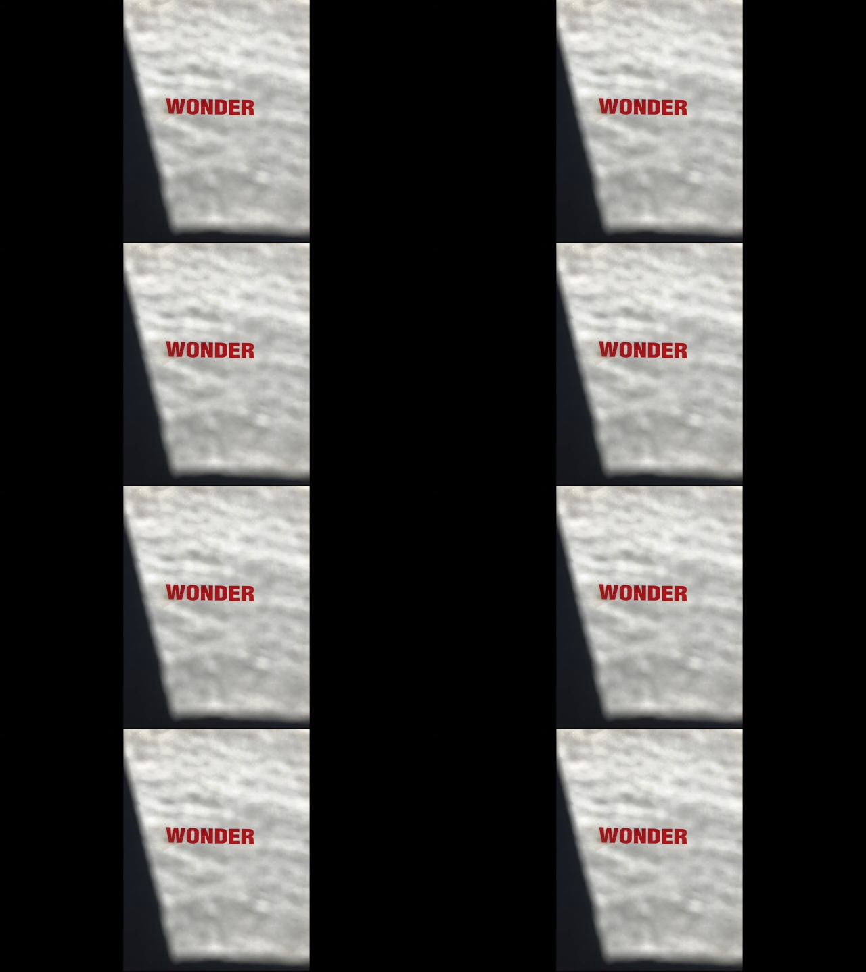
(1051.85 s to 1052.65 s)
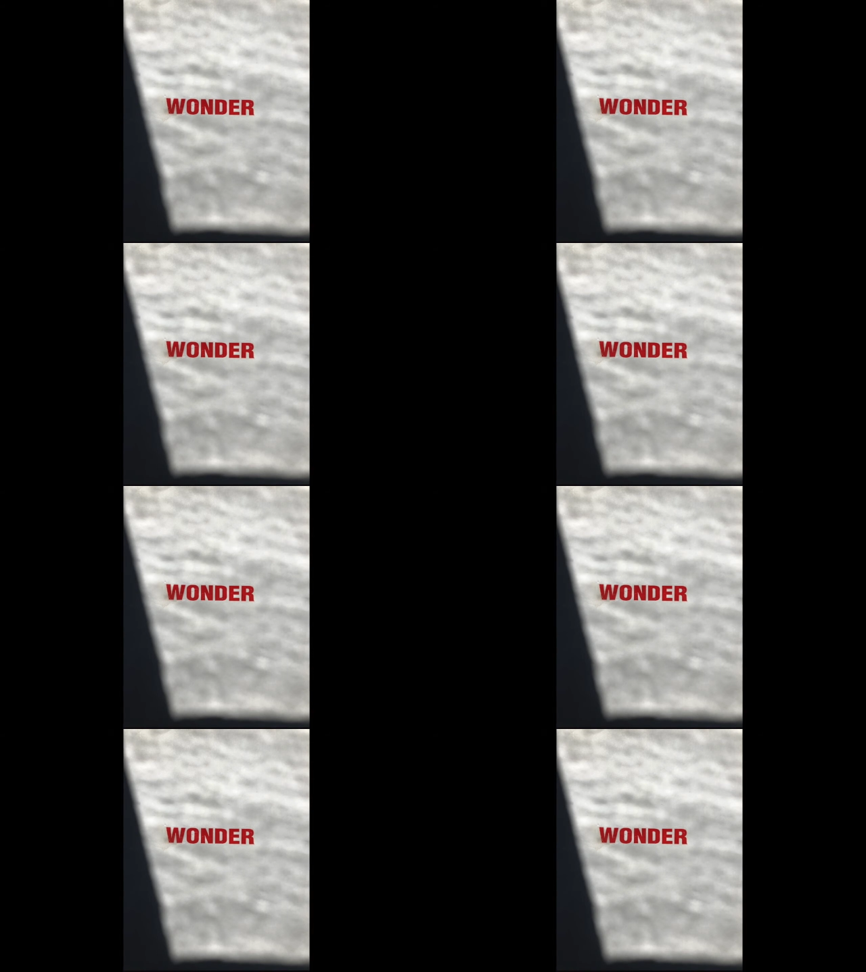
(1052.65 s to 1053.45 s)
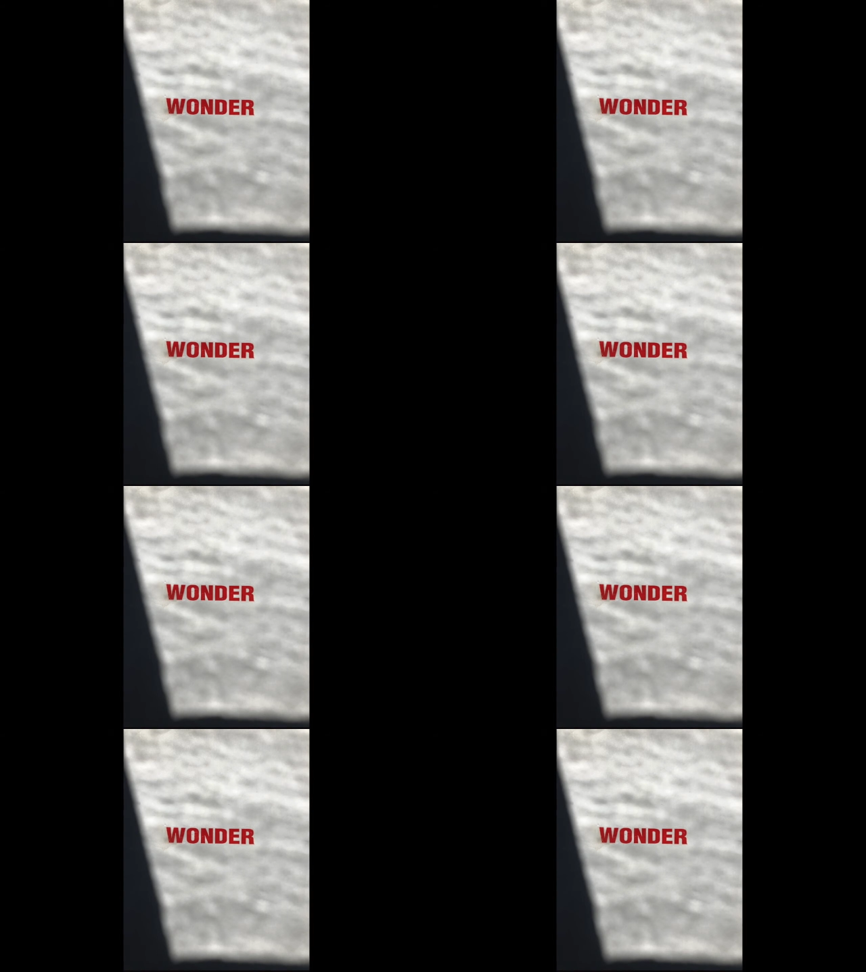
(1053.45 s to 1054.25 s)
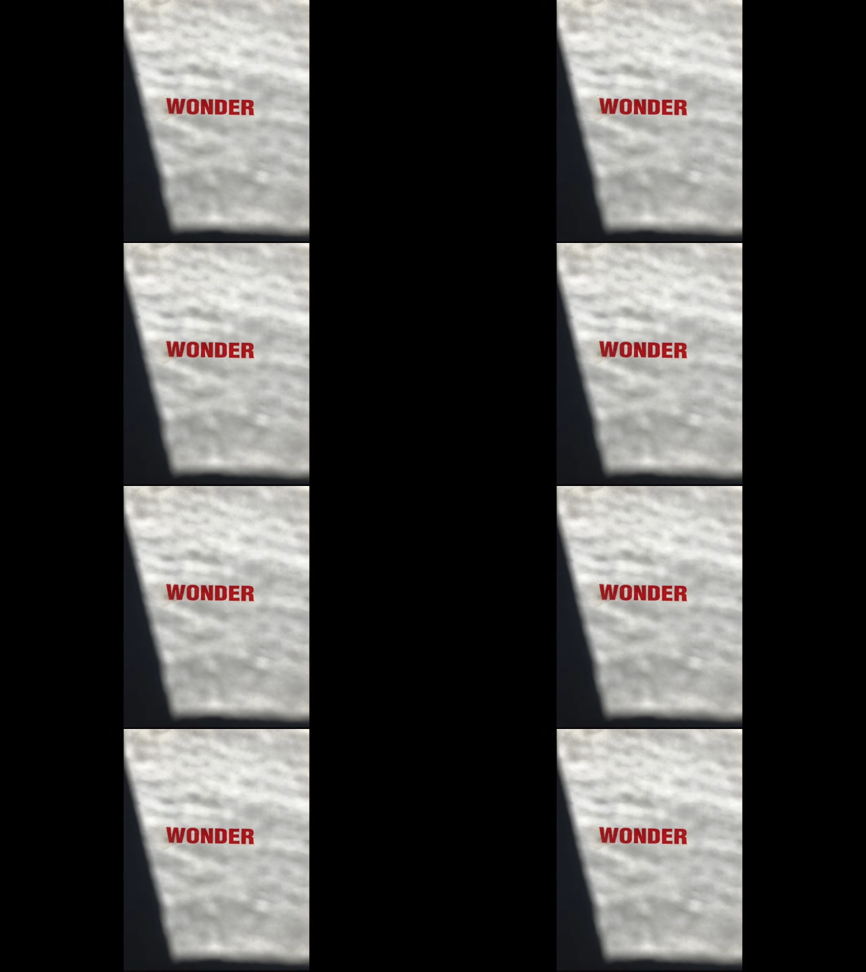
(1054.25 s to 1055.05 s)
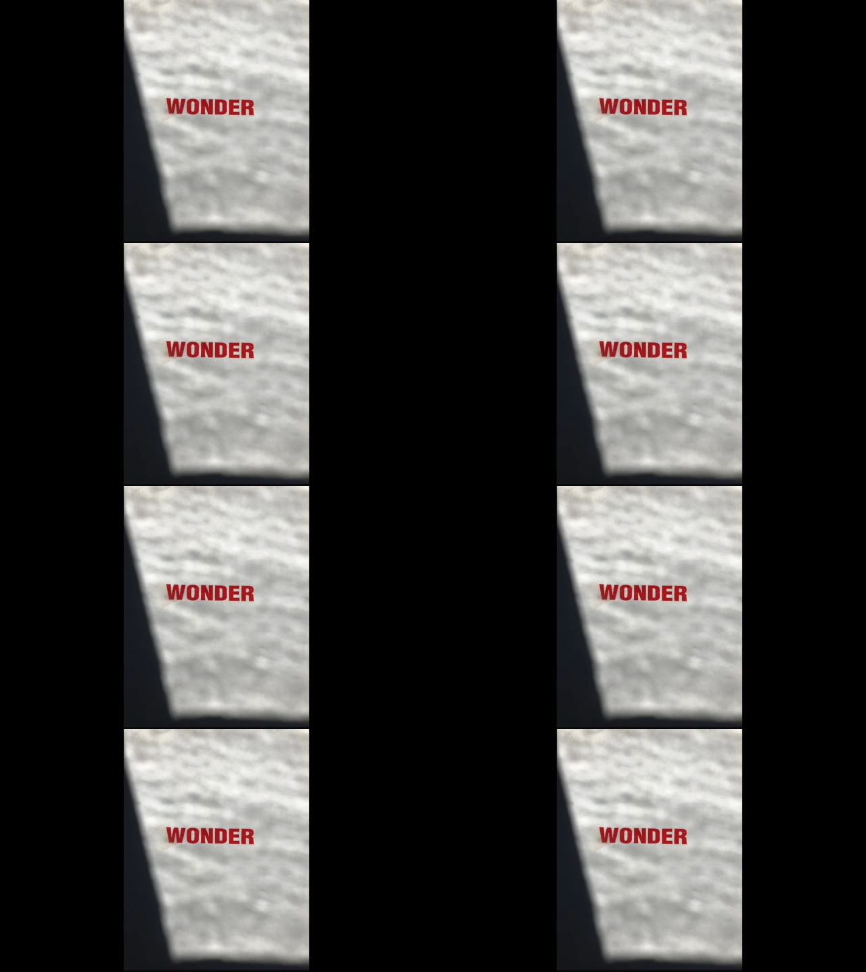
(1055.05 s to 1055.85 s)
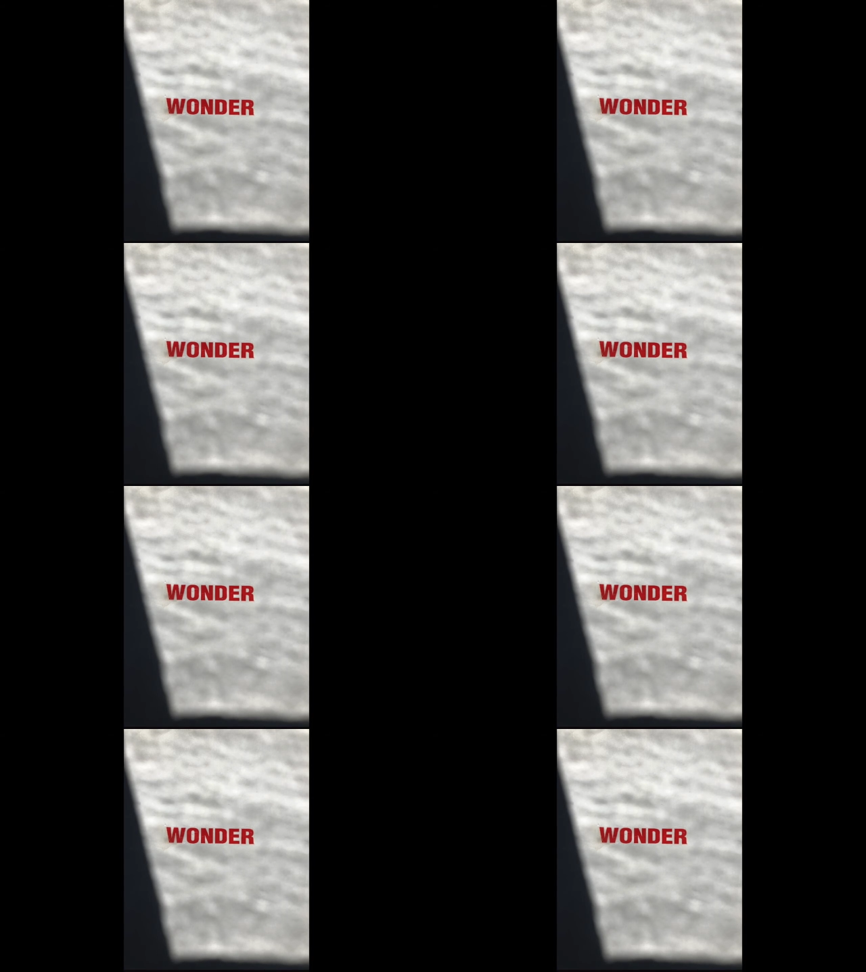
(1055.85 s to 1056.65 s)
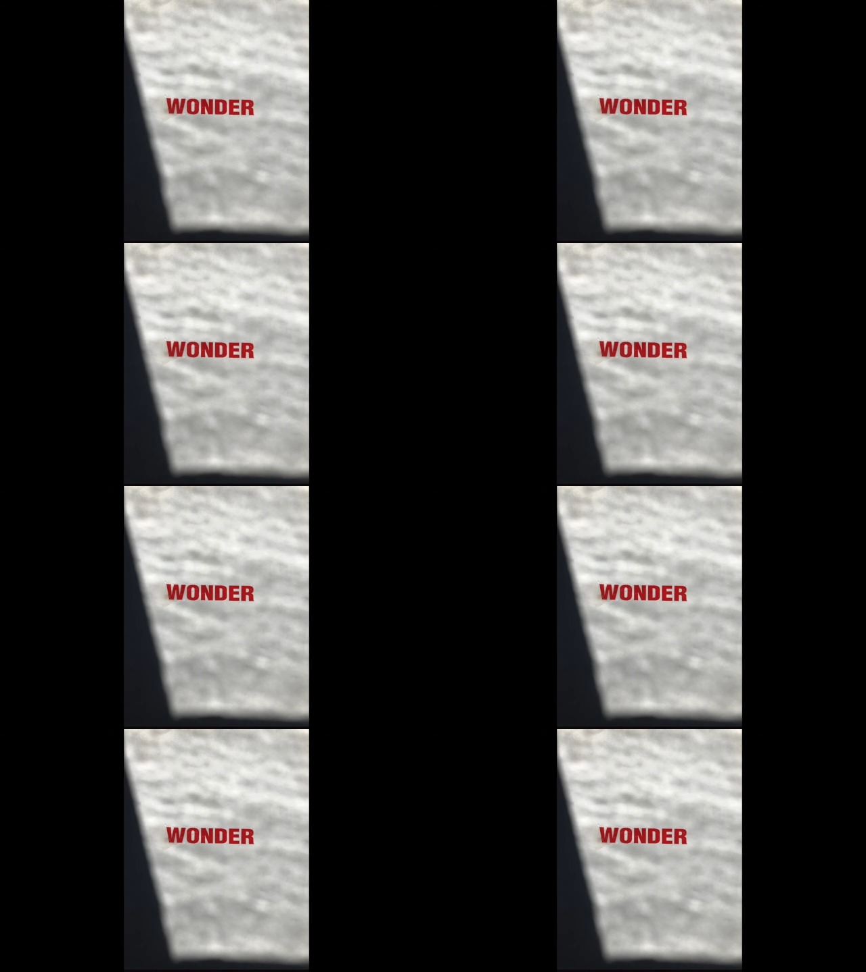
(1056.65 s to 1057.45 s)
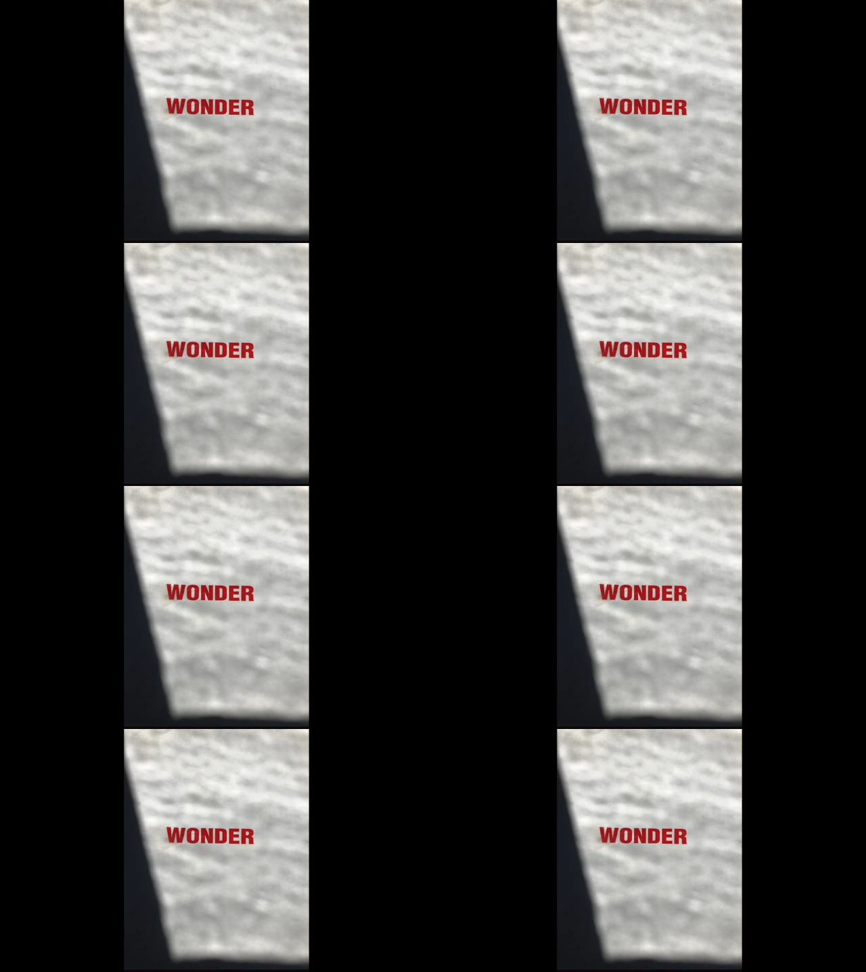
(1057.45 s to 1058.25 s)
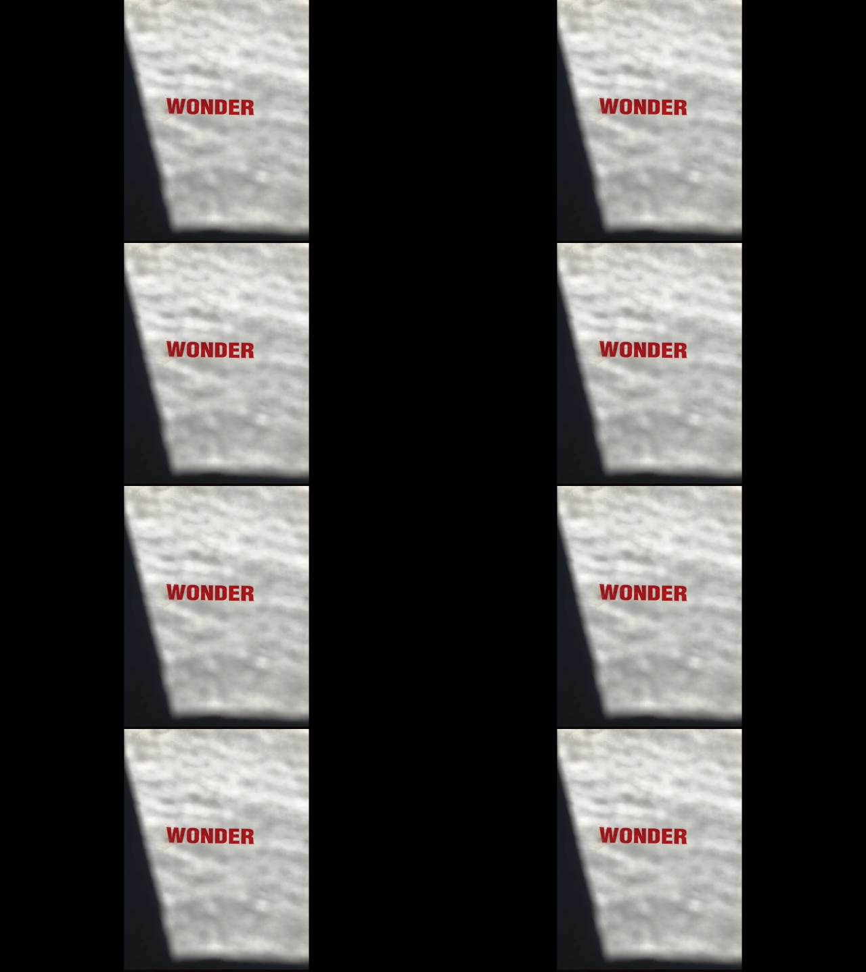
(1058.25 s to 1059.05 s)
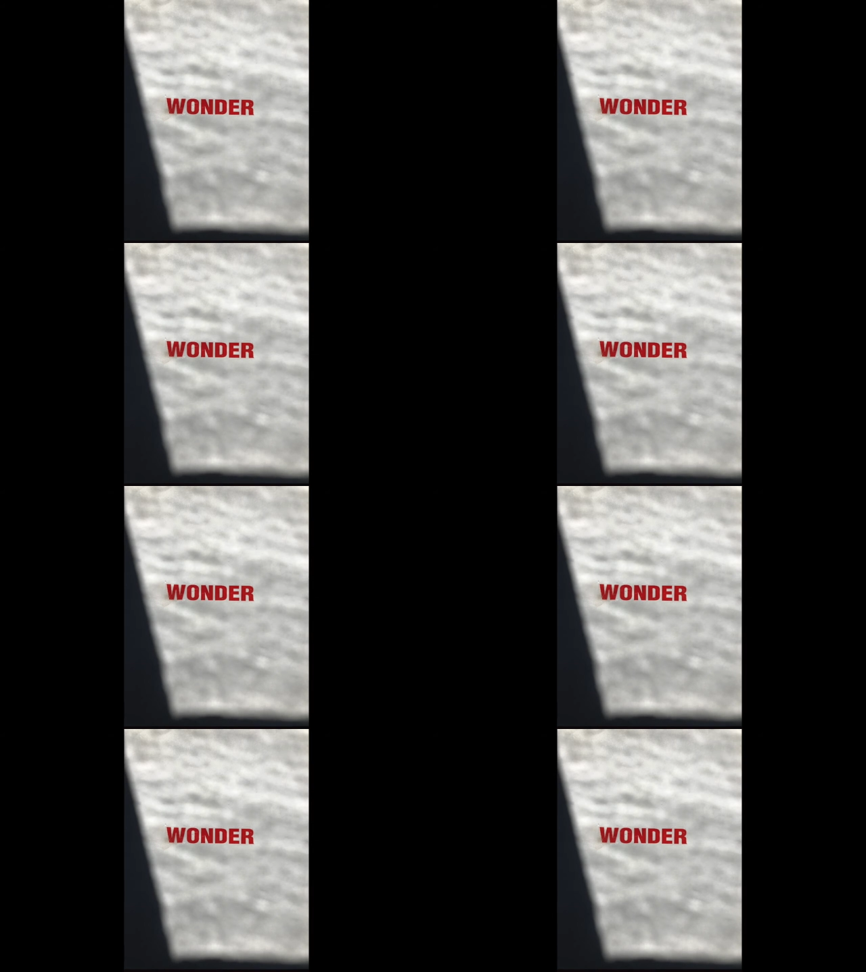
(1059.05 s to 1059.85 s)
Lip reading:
[unreadable: no face in view]